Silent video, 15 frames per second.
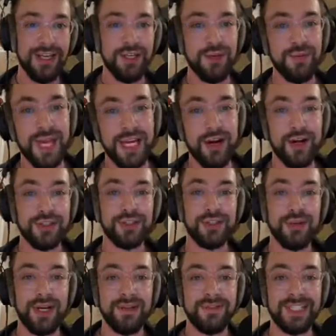You may
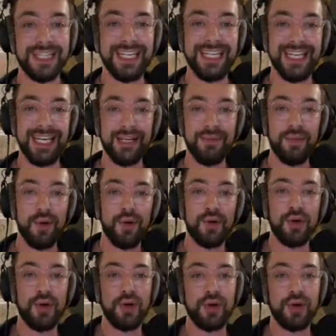also have seen him or